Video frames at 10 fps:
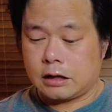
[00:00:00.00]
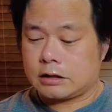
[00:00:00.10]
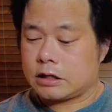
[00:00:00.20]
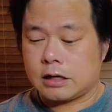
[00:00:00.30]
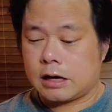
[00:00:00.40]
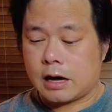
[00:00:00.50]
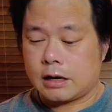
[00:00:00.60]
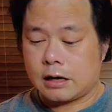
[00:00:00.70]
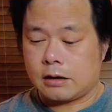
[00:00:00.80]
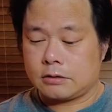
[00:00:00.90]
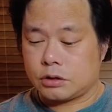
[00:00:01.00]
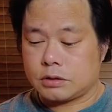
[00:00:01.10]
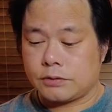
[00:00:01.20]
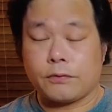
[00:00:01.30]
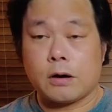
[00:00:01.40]
like
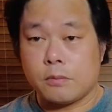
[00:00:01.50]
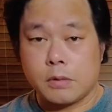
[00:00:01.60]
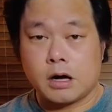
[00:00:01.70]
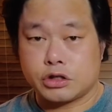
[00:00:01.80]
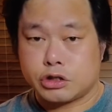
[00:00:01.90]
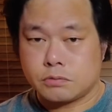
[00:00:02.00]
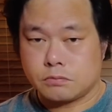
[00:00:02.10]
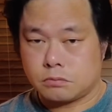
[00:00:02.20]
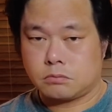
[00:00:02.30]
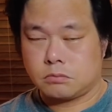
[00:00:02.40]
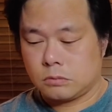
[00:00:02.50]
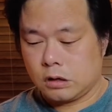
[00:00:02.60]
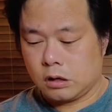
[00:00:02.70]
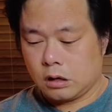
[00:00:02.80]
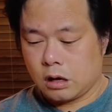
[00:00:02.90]
Joseph very much.
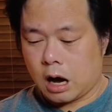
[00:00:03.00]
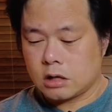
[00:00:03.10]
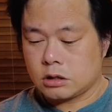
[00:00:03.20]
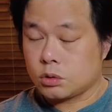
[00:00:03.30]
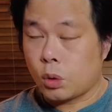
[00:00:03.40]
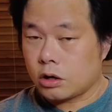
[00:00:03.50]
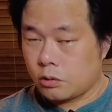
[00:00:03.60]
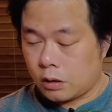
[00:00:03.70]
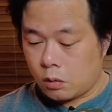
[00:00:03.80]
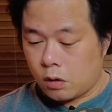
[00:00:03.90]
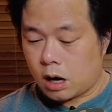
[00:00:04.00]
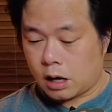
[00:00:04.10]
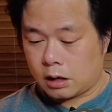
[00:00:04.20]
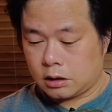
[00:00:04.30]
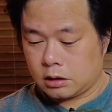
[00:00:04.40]
I'm just wondering why.